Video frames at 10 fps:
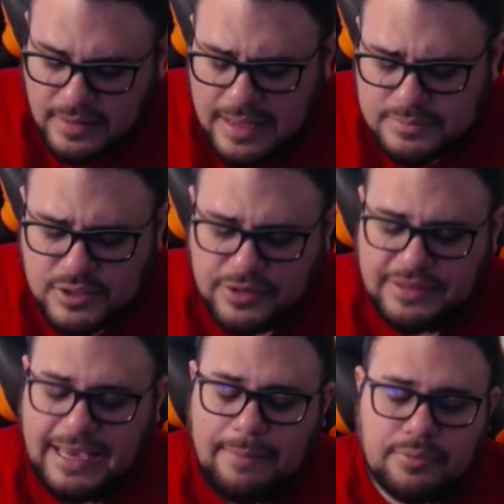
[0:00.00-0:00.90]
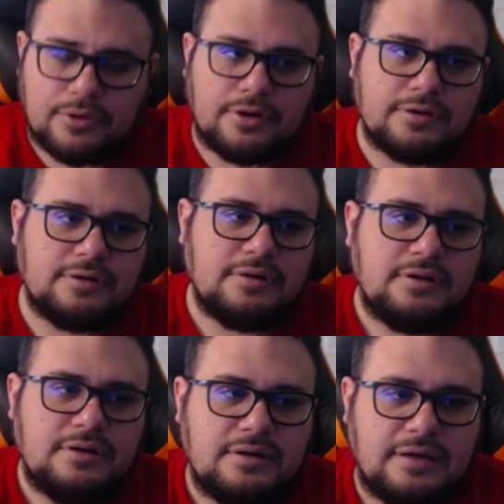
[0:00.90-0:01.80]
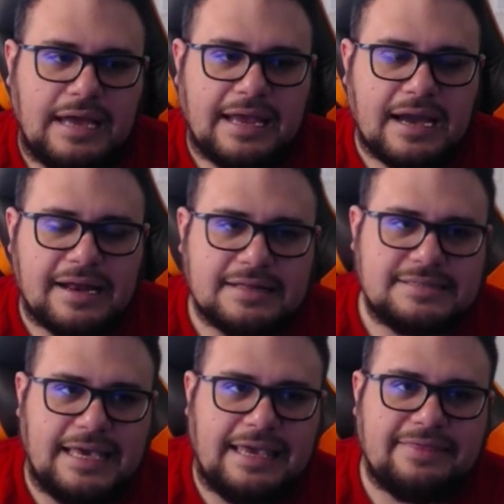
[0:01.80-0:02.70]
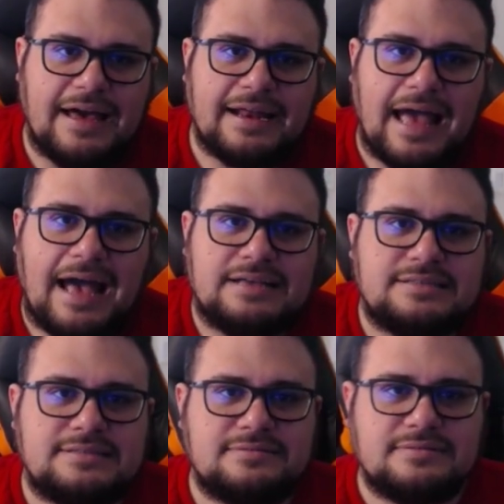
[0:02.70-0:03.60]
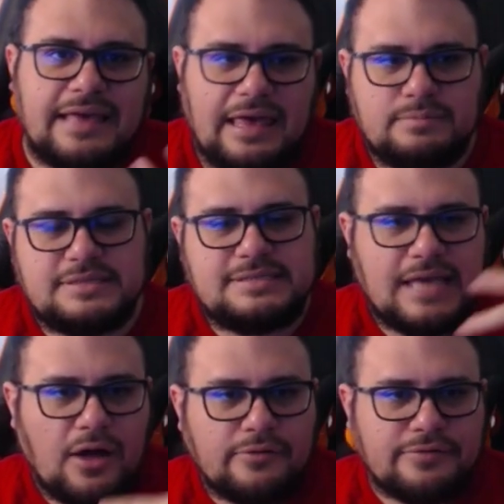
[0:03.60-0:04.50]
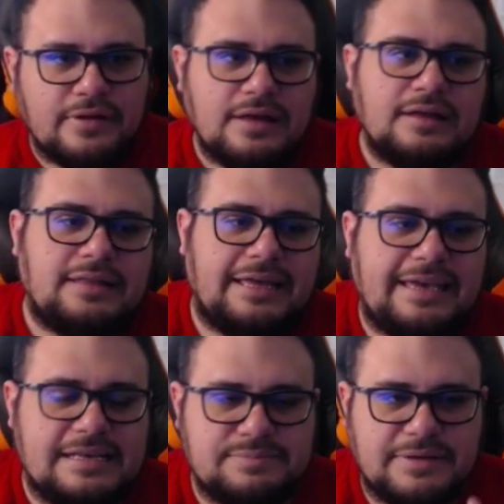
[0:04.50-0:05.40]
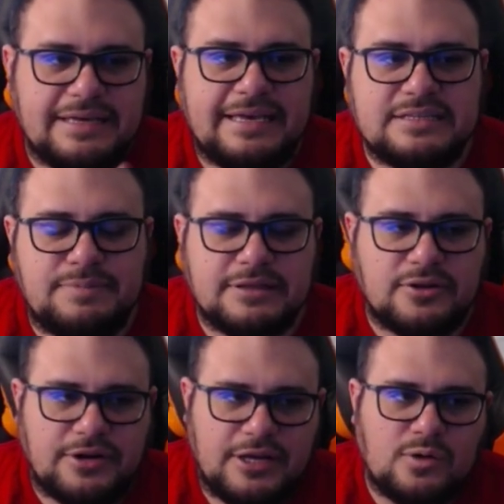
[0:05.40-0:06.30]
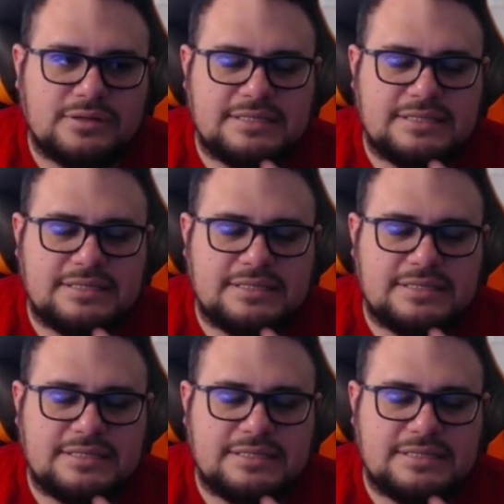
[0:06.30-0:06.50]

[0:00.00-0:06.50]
I'm sorry, the emperor, and kind of taking that as himself. Like he's been learning all these